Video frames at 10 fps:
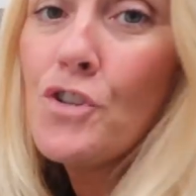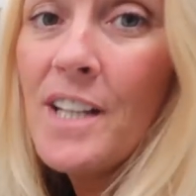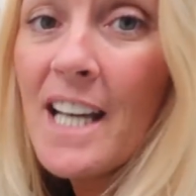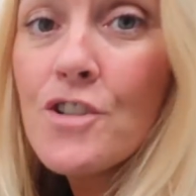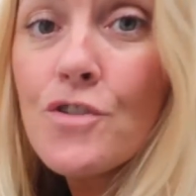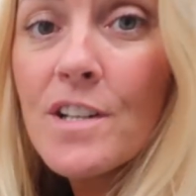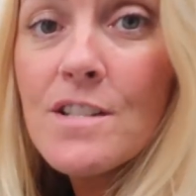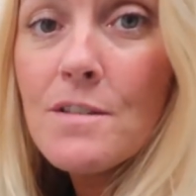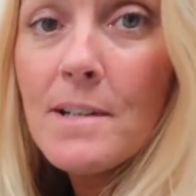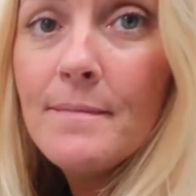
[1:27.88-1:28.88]
just gonna get stuck
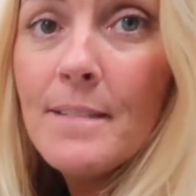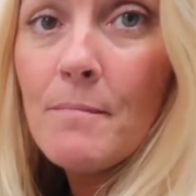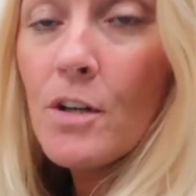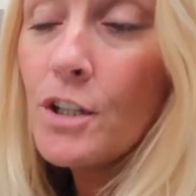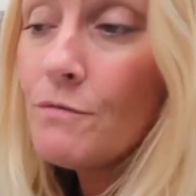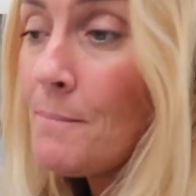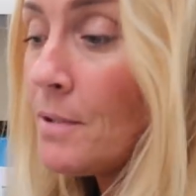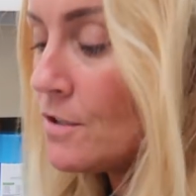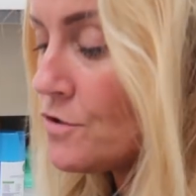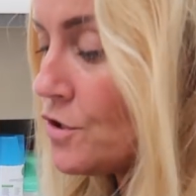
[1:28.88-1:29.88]
into it. I'm not gonna
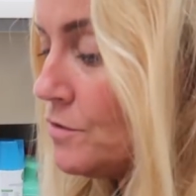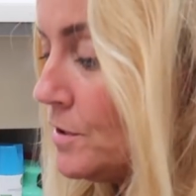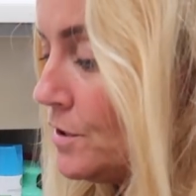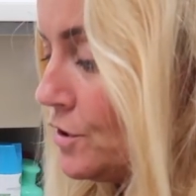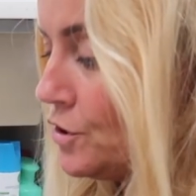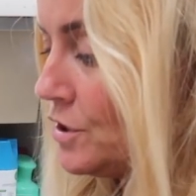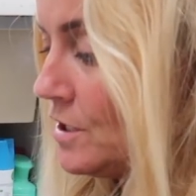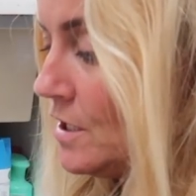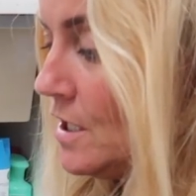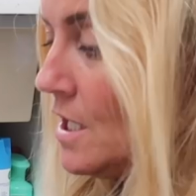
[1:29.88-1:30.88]
ramble on too much.
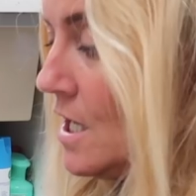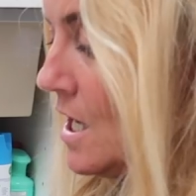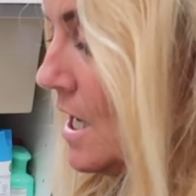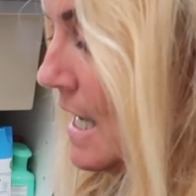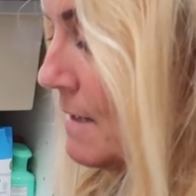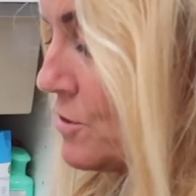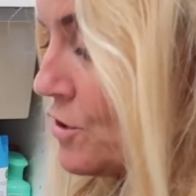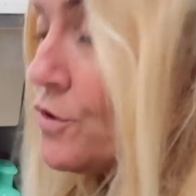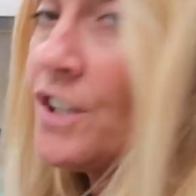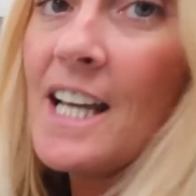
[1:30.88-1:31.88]
I'm
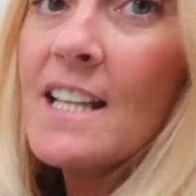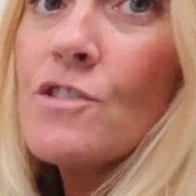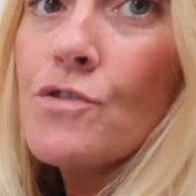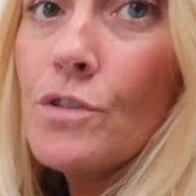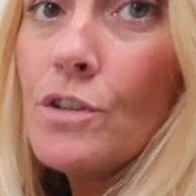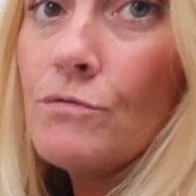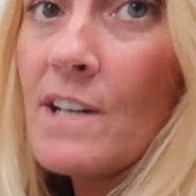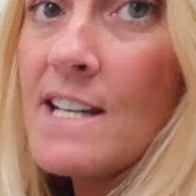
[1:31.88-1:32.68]
just gonna get stuck